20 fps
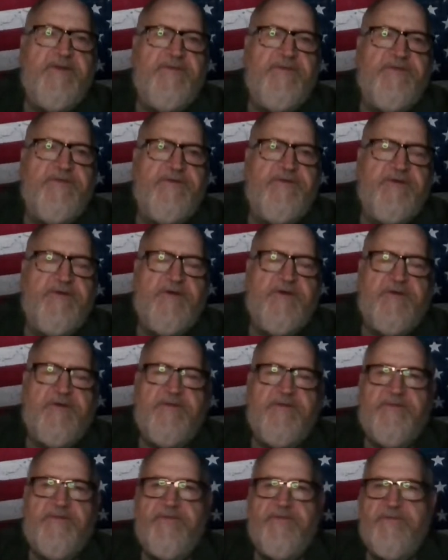it's
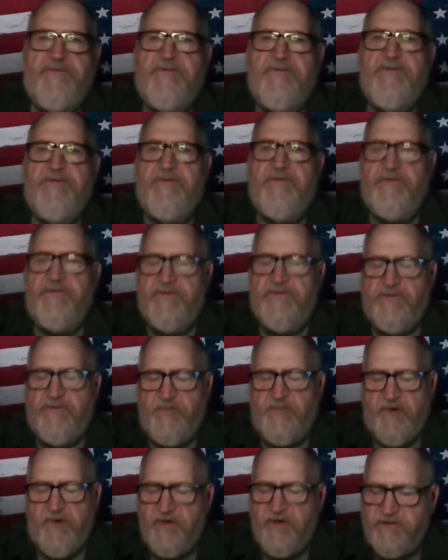
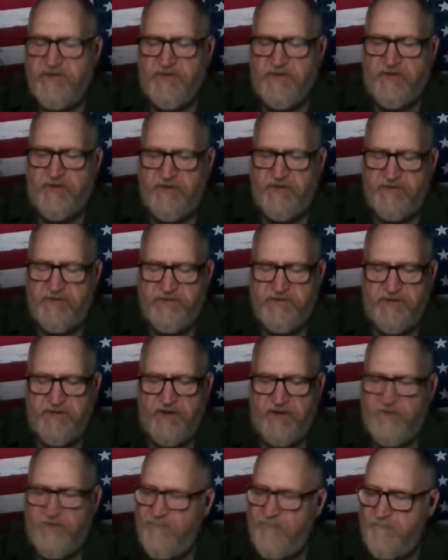pretty serious
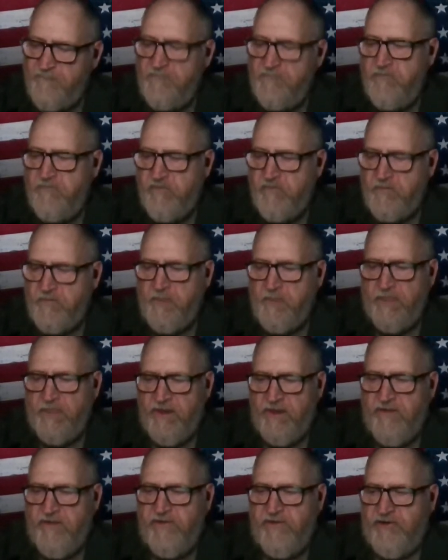stuff
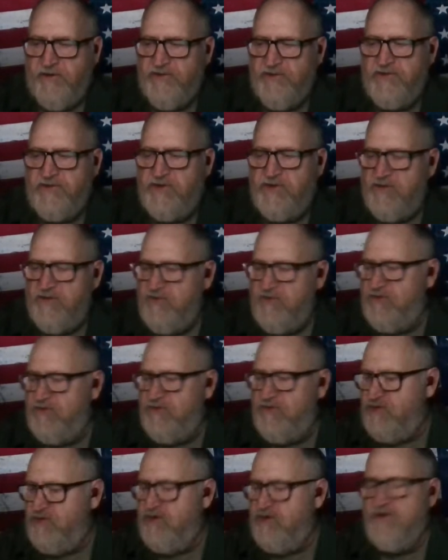and still
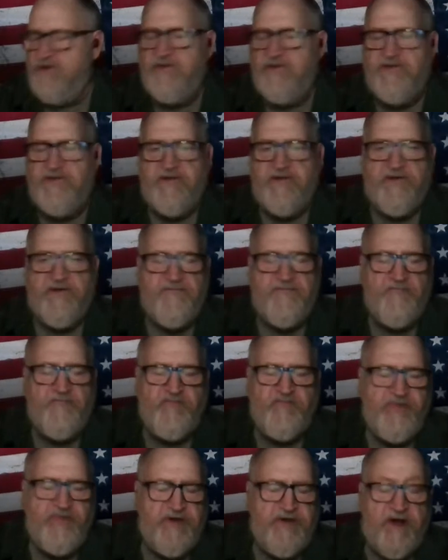some silly stuff.
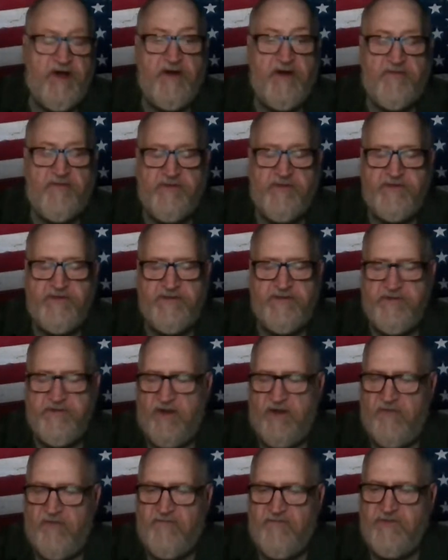Congress,
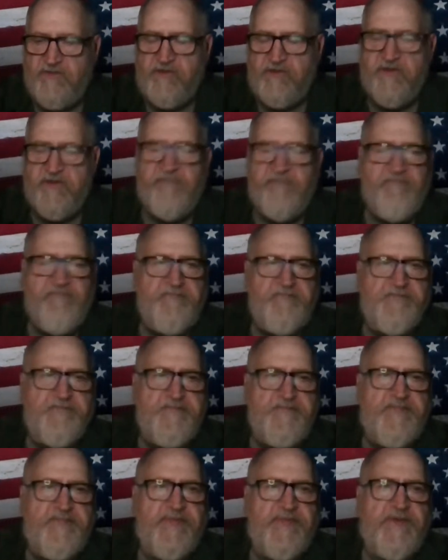obviously,
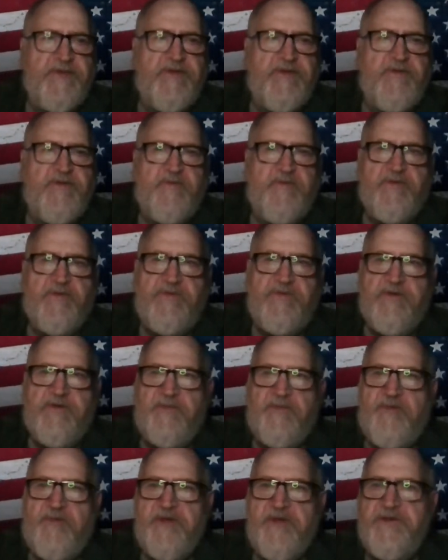with
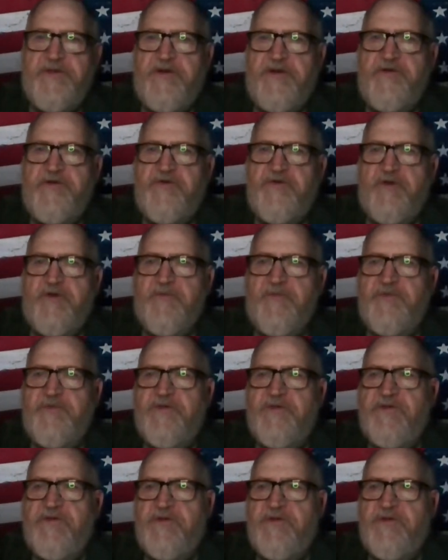President Trump's